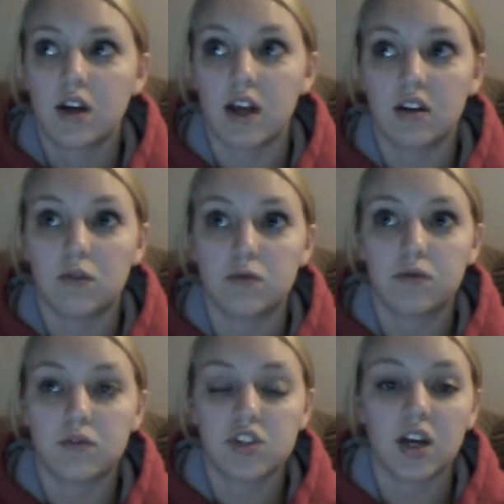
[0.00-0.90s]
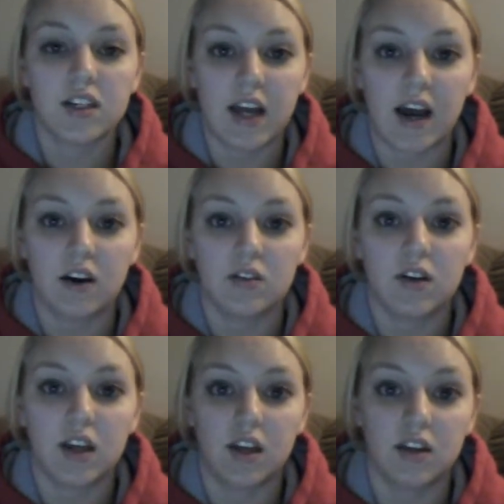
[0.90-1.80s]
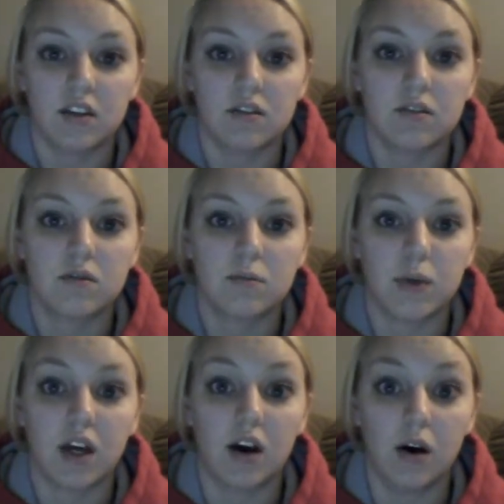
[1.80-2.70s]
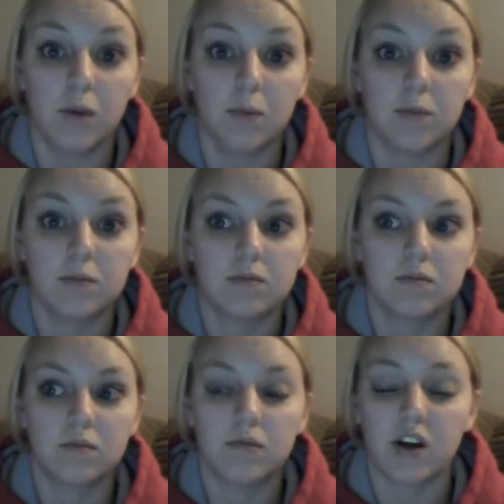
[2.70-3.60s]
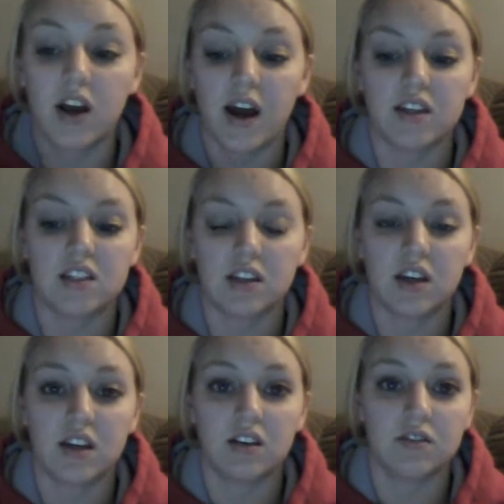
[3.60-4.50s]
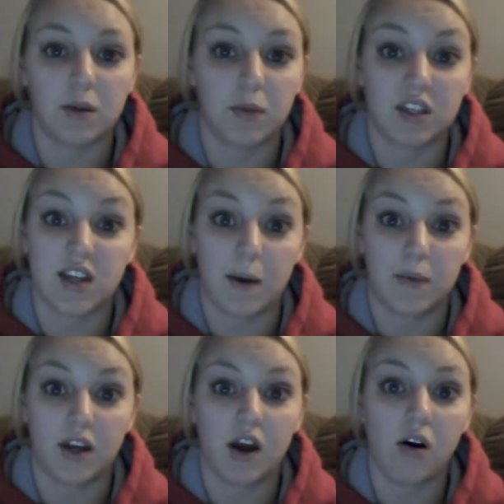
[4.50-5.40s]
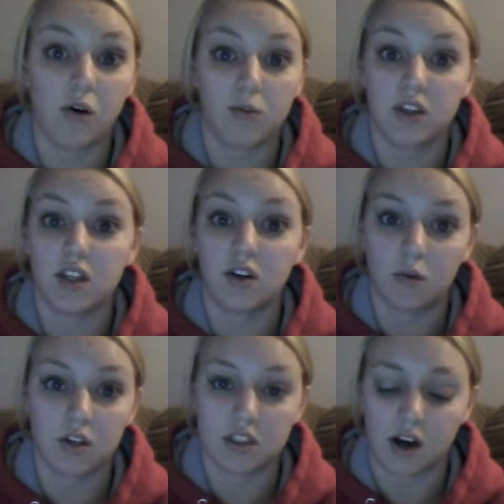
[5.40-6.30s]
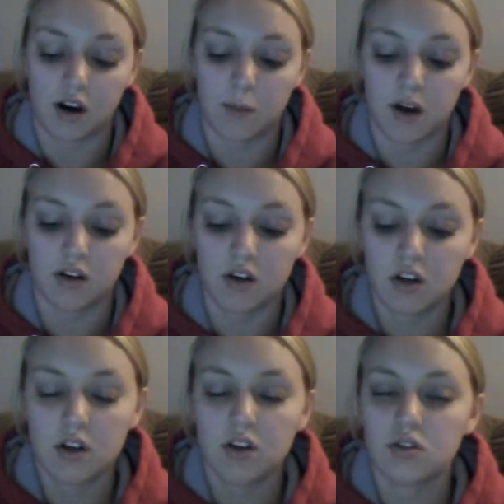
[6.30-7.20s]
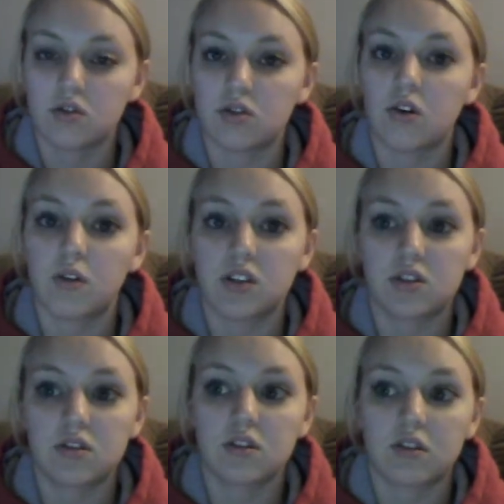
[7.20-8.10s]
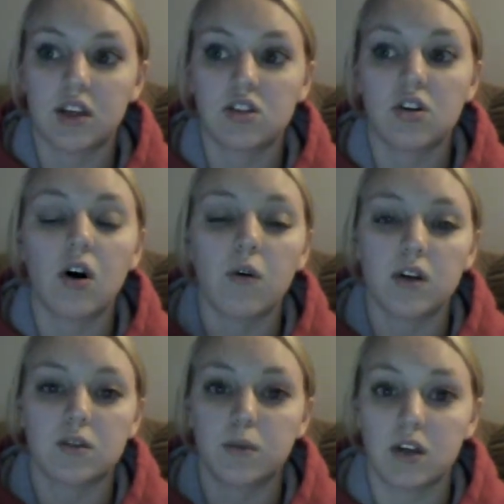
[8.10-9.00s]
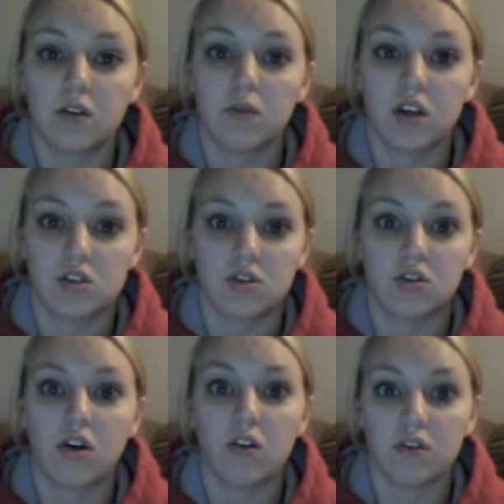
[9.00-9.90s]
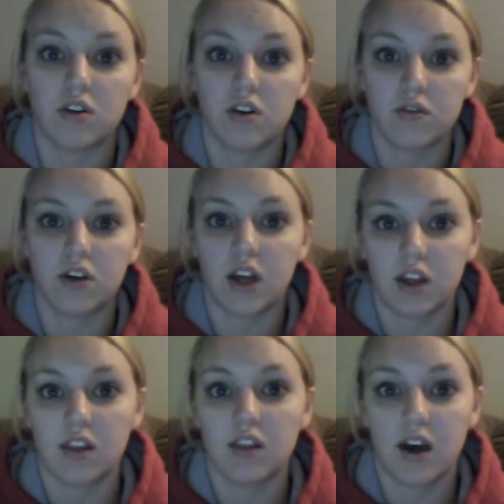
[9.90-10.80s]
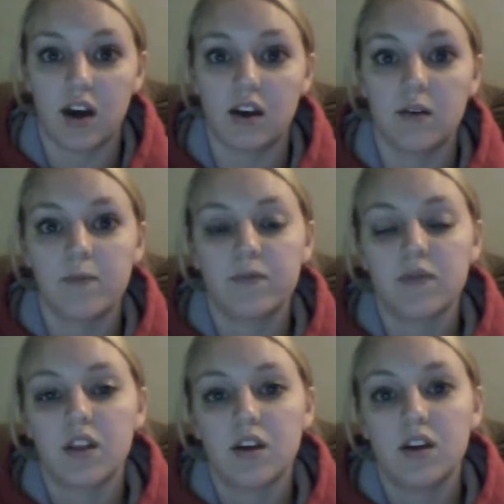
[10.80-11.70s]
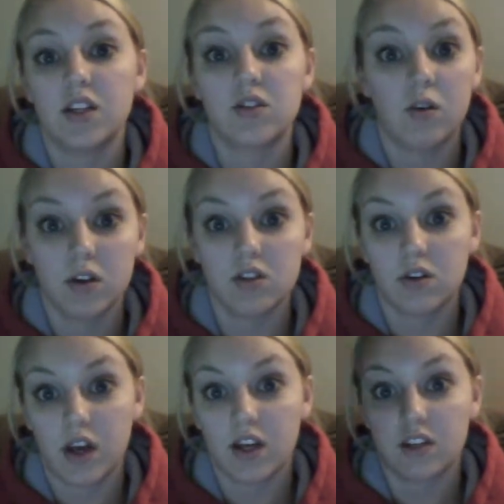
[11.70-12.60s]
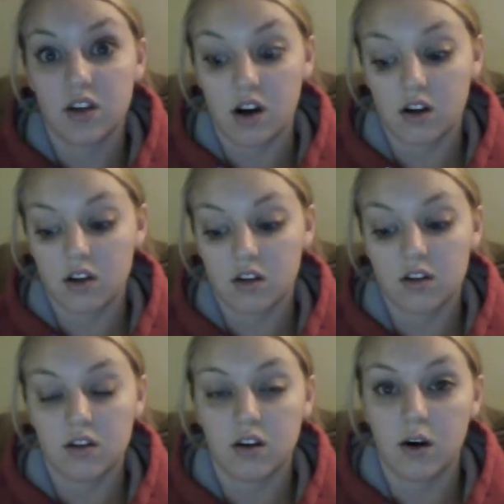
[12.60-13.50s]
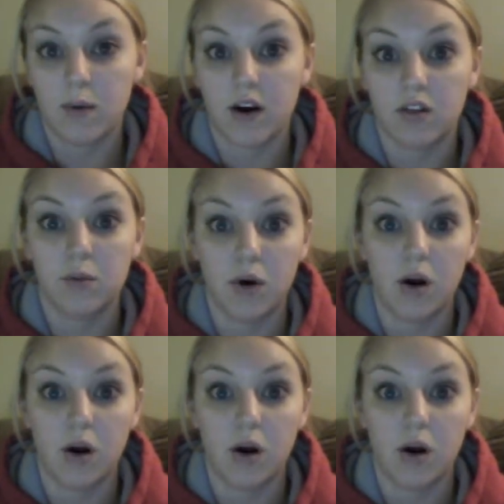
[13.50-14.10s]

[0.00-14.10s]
kind of shut down and become very isolated if something's happening at home that they don't want to talk about, so they should always be reassured over and over again that it's always okay to talk about the